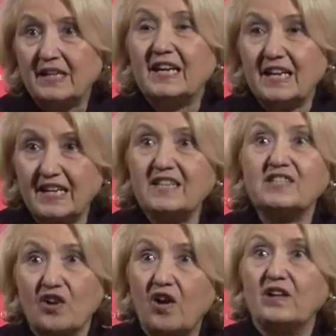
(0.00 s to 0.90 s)
It
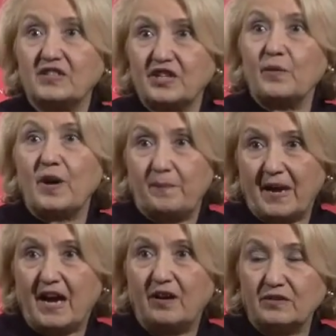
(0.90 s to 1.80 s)
is also
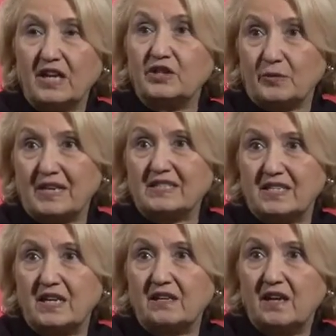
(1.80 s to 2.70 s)
about
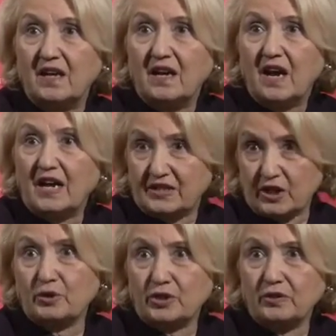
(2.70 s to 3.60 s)
addressing a
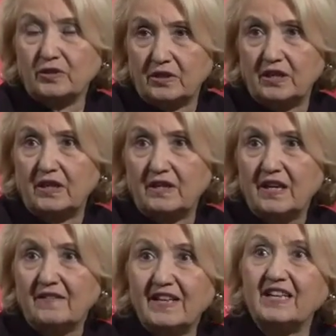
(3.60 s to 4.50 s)
social good
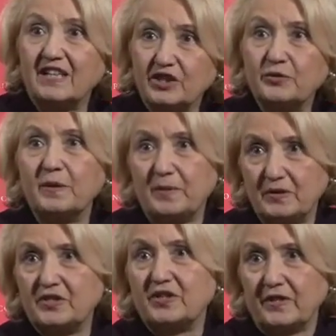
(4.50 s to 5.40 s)
that
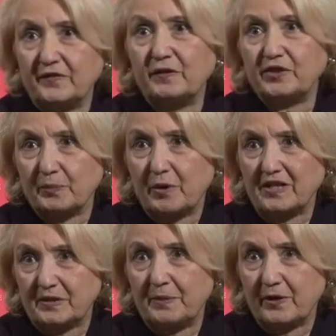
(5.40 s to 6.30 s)
contributes to the future
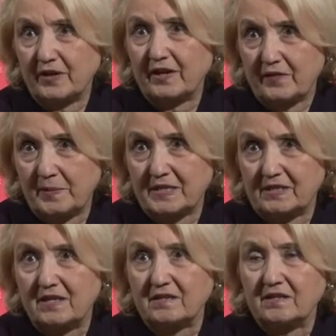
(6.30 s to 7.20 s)
prosperity of a
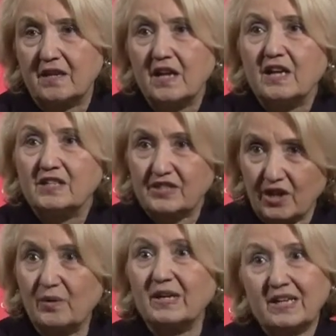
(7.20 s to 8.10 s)
business.
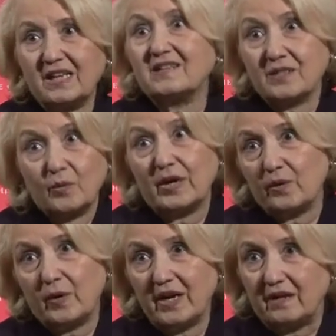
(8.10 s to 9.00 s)
So it is a
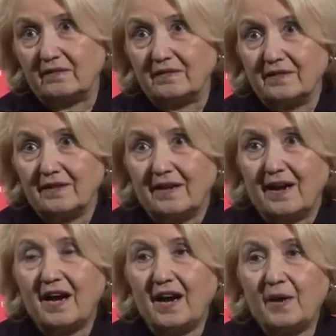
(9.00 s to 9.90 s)
win-win.
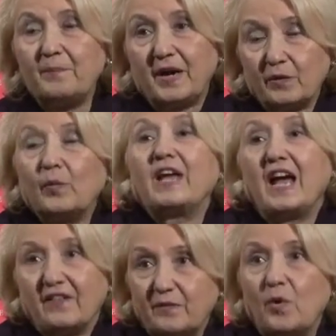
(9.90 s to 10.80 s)
But we
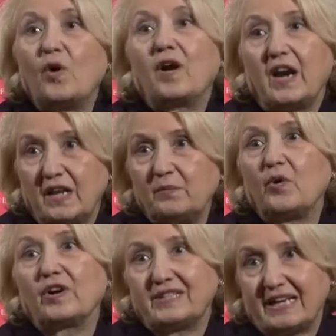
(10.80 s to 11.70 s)
have more and
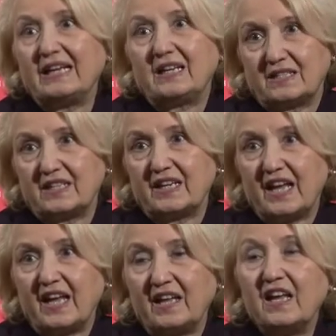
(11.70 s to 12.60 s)
more data
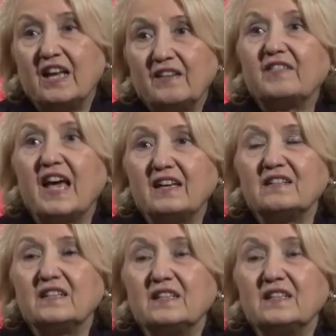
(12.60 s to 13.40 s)
today that